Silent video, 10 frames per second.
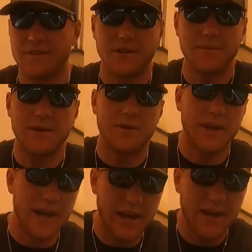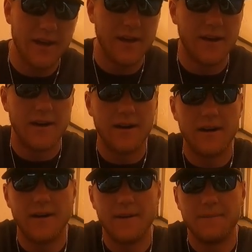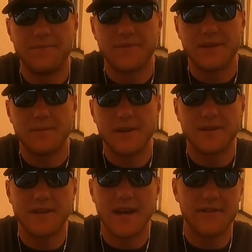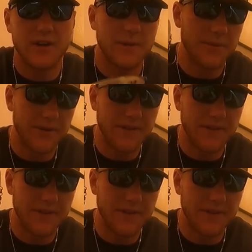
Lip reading: is going to be okay, because they have a couple